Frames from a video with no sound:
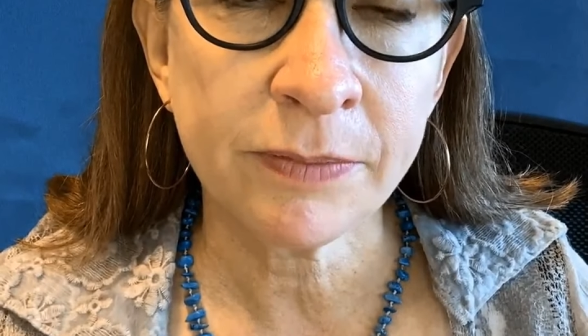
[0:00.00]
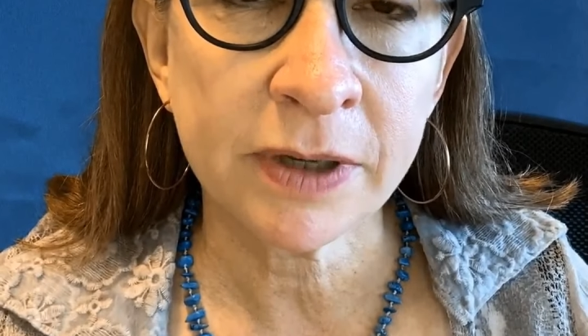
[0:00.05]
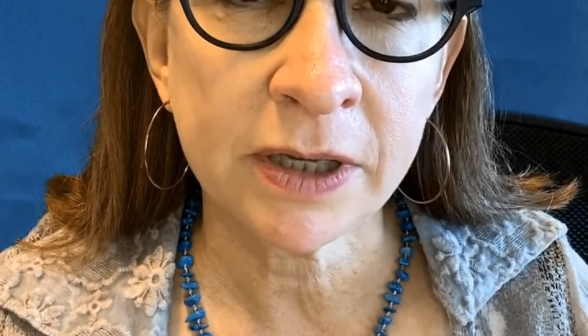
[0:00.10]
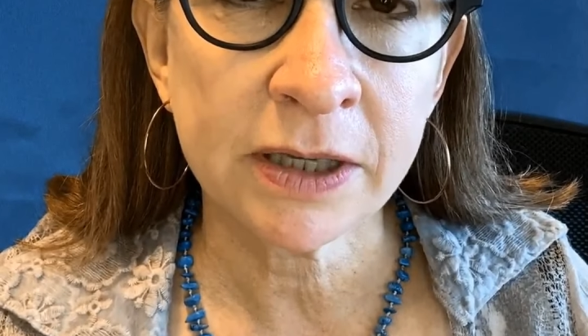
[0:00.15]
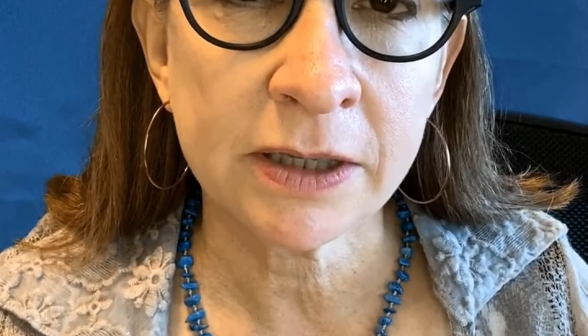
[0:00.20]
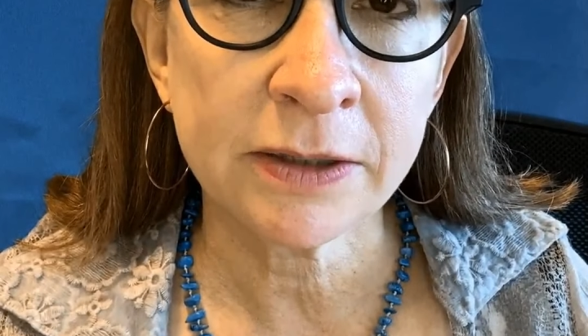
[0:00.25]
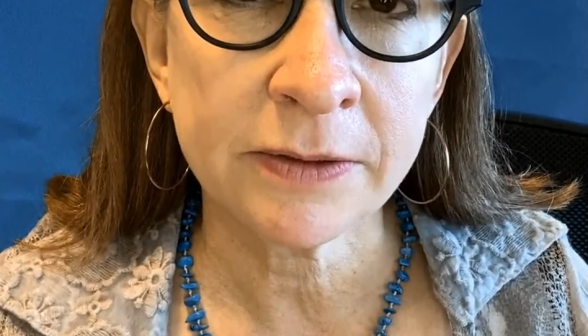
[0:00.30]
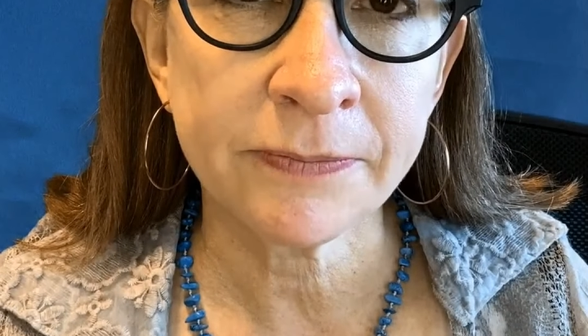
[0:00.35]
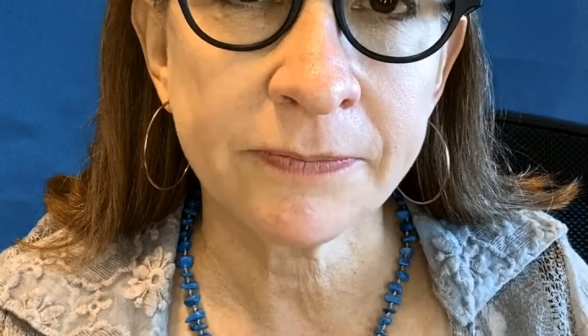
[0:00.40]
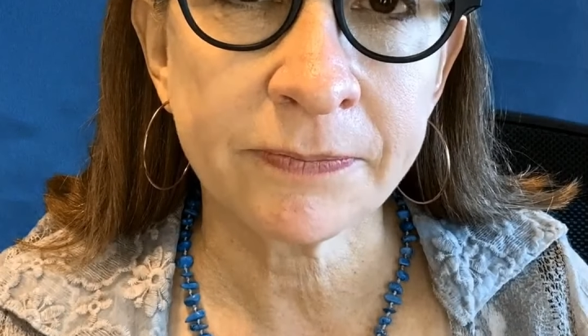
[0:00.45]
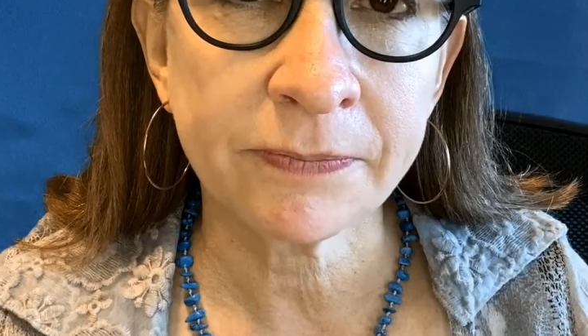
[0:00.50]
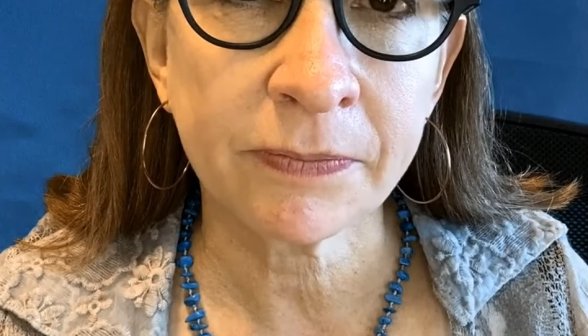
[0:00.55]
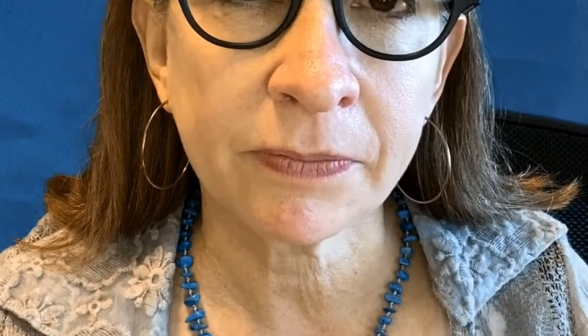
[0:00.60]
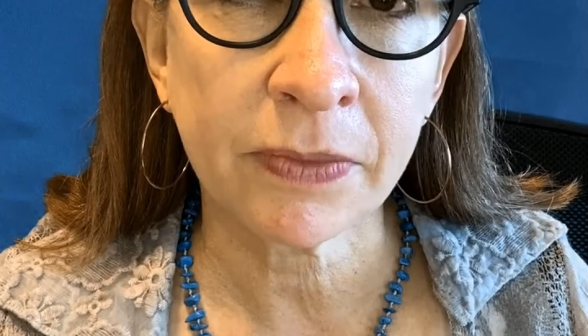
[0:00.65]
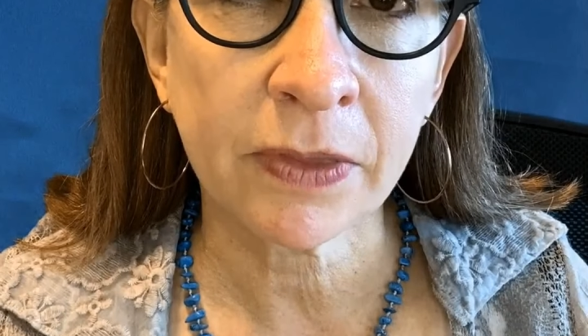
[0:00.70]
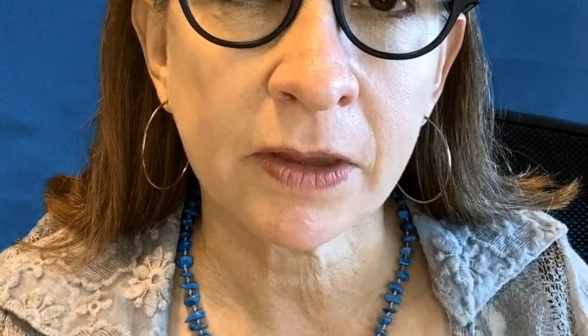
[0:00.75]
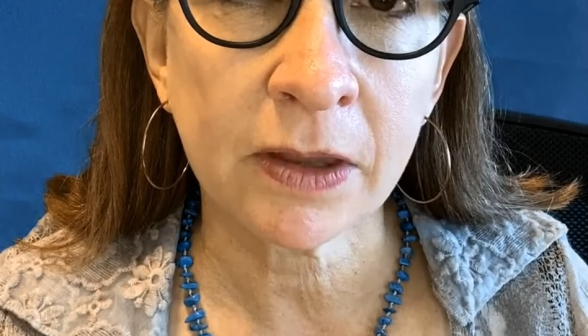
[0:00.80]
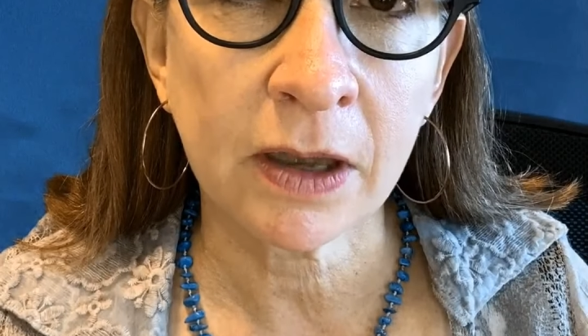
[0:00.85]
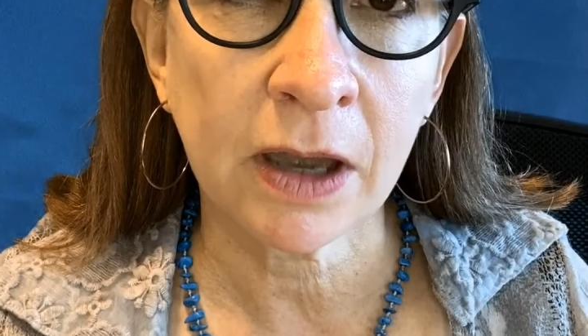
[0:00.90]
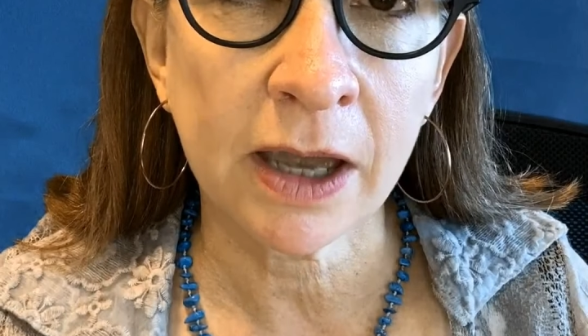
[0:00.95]
but
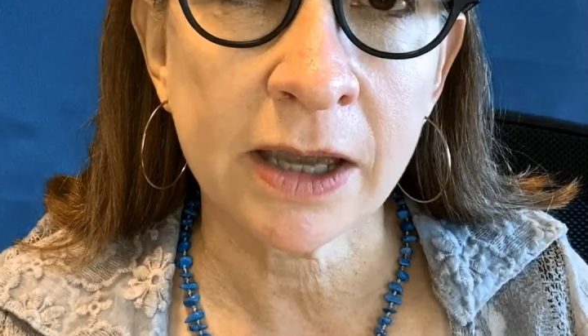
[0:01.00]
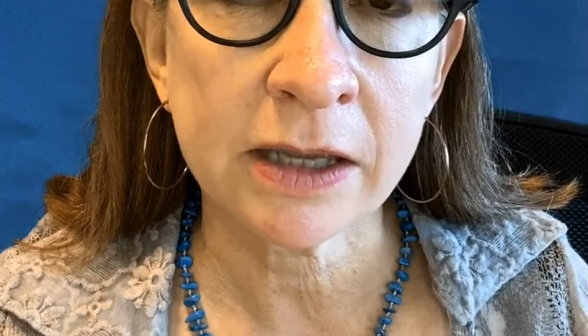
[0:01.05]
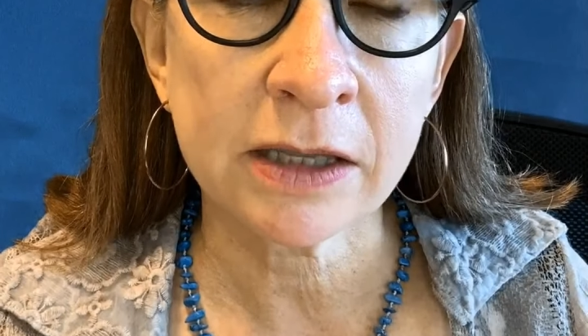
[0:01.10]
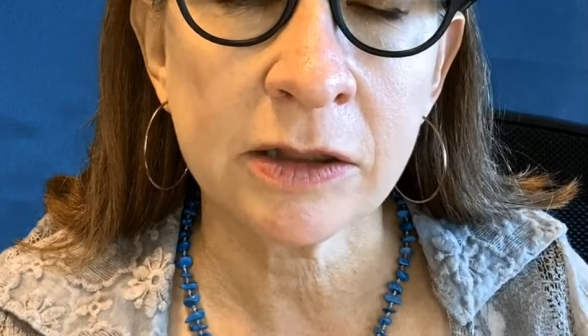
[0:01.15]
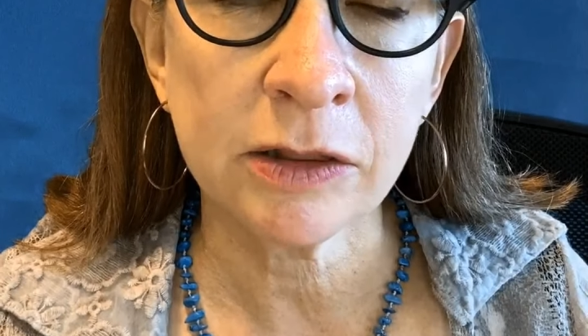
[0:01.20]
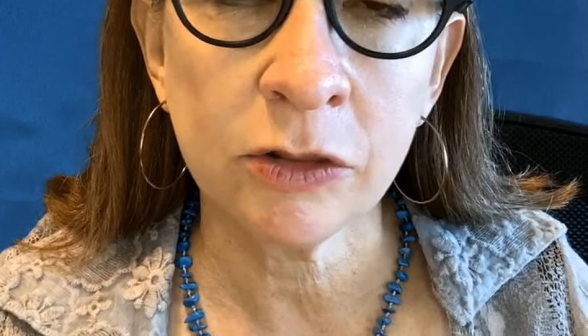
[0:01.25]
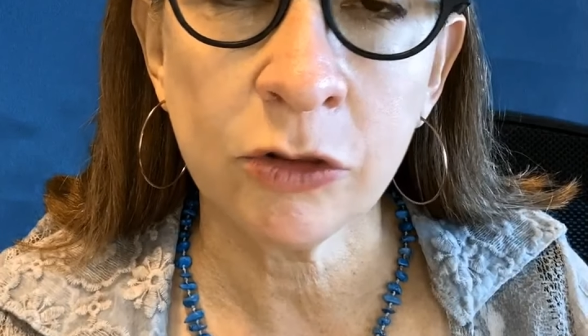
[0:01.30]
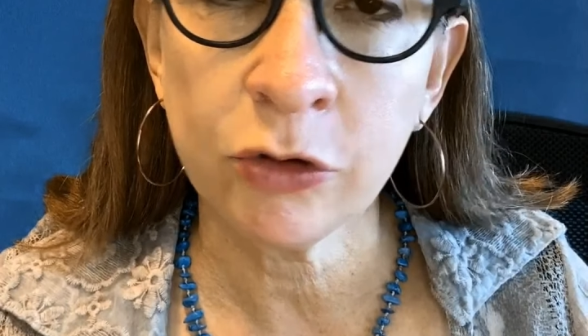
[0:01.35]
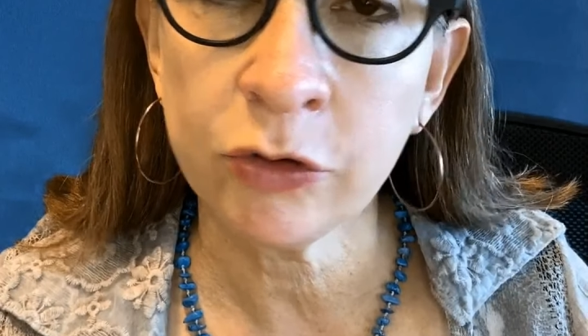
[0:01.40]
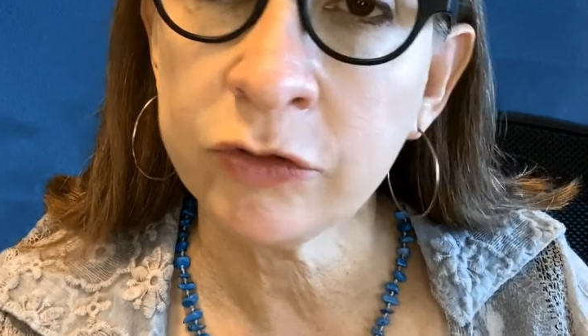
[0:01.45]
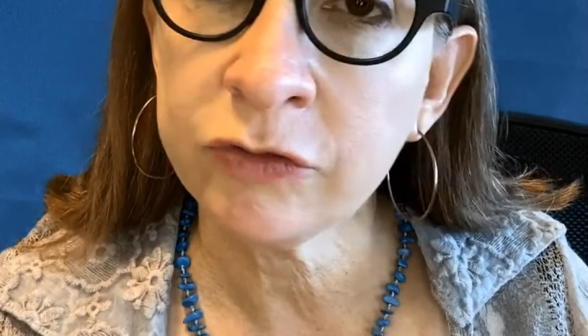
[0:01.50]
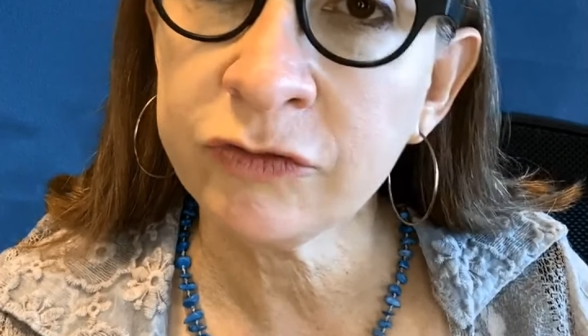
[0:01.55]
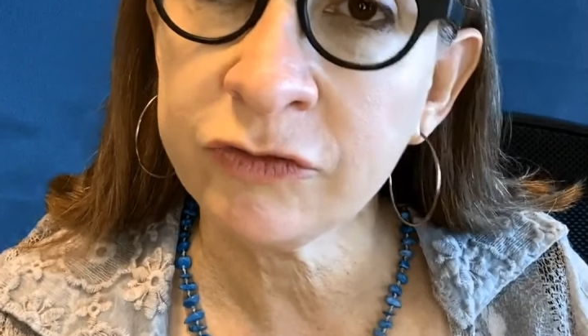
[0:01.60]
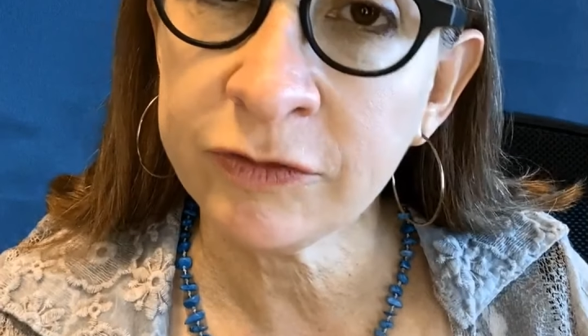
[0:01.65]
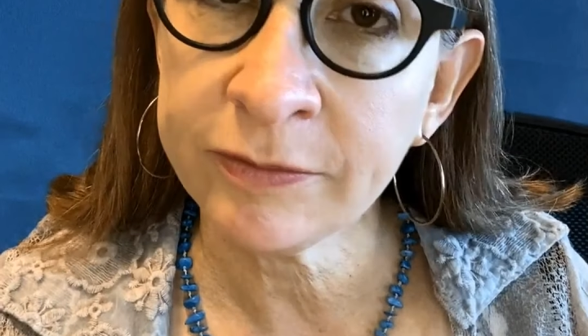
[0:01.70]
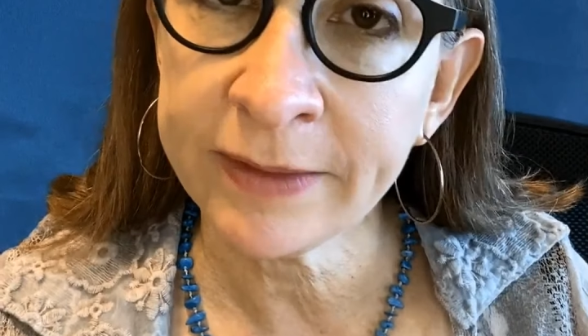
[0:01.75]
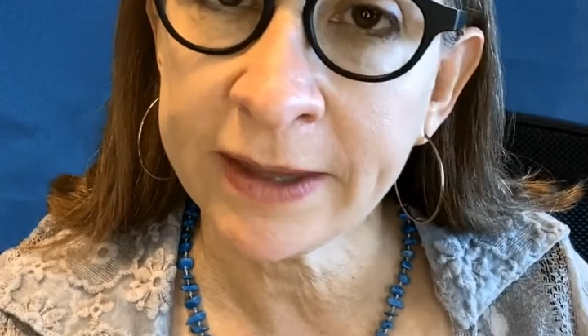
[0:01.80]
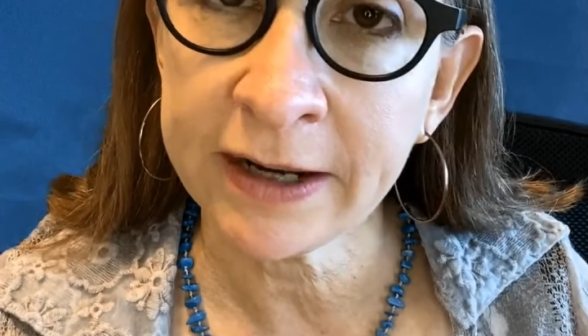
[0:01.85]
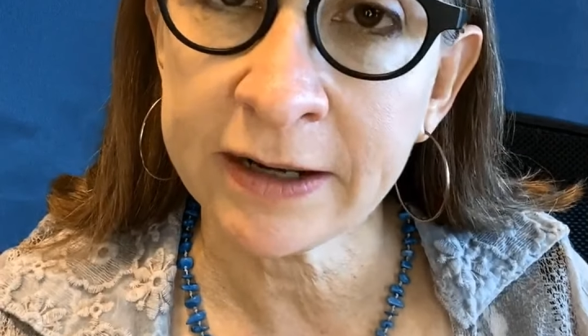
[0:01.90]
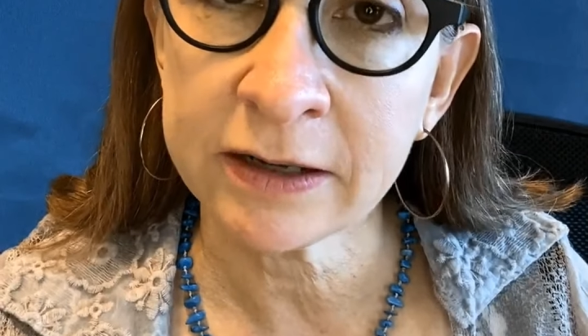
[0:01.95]
I can learn
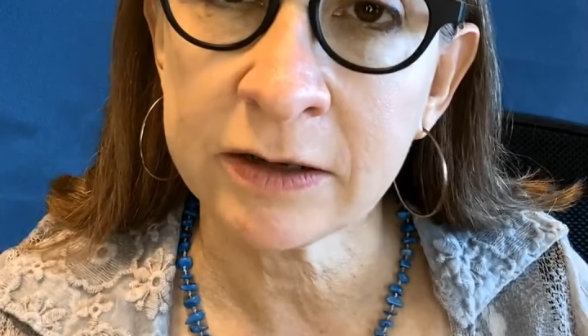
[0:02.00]
from that.